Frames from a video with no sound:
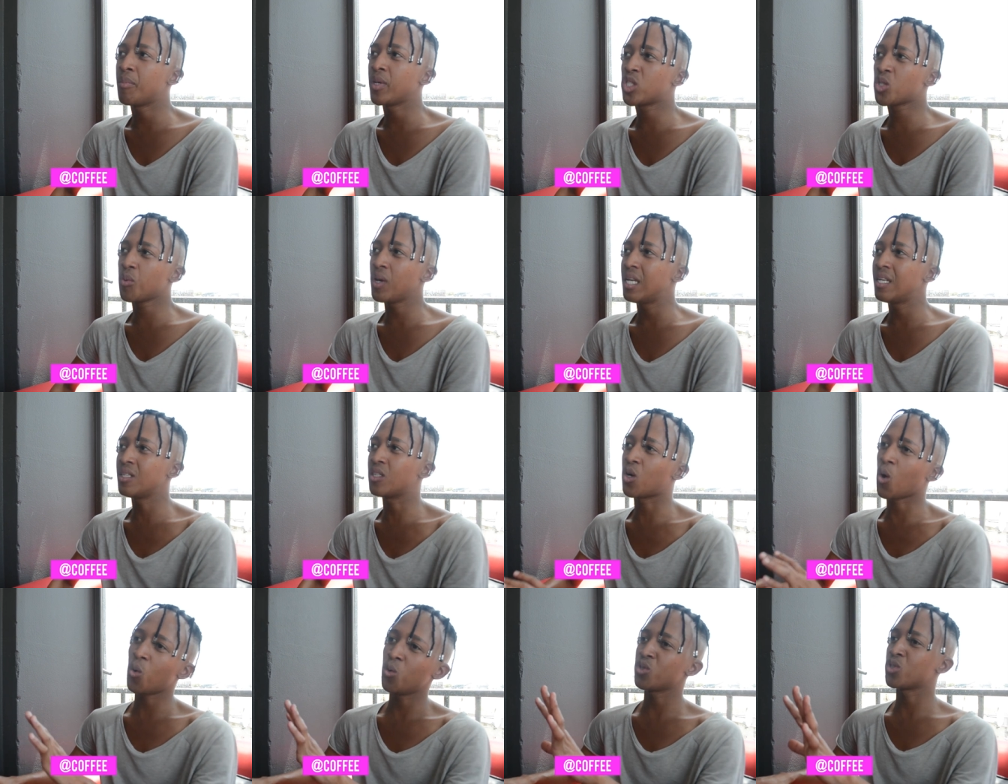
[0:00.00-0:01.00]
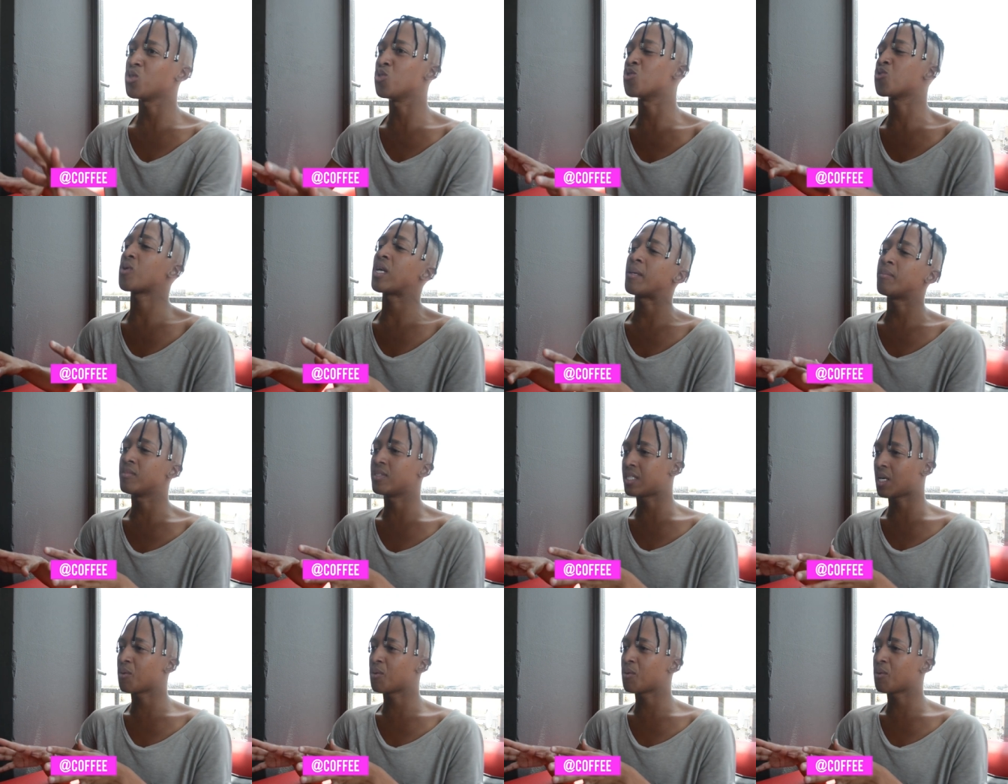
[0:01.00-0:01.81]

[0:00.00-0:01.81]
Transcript: between goals and dreams,